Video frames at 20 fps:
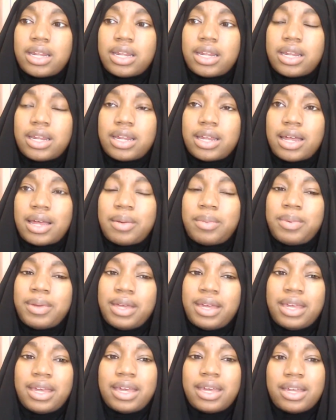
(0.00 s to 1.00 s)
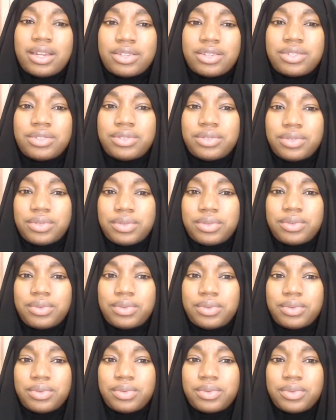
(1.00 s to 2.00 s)
I began
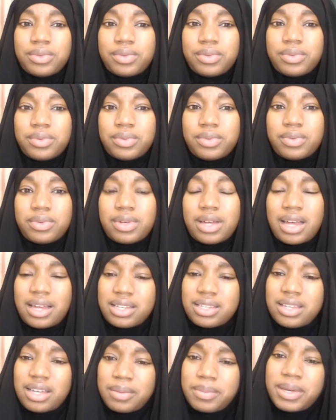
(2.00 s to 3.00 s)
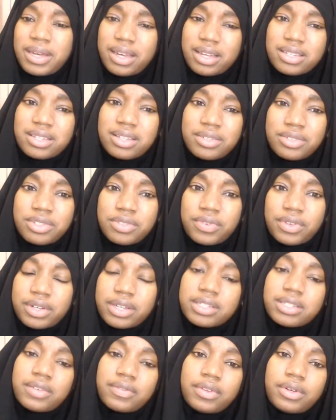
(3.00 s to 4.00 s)
to I began to lose
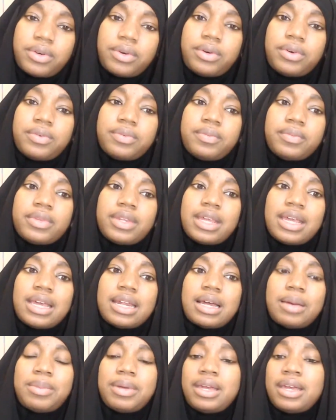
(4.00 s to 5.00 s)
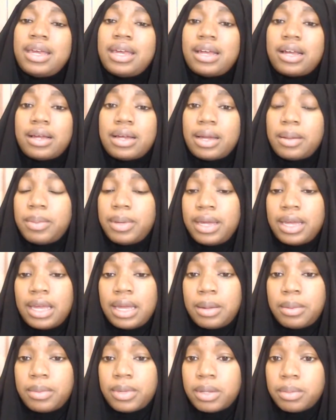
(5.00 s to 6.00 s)
focus of the goal, and I
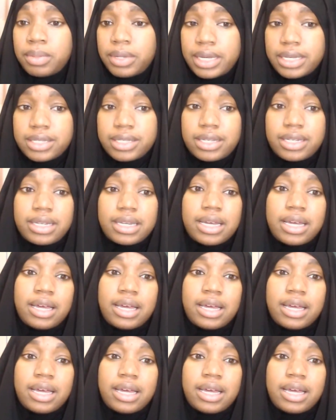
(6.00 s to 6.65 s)
became complacent,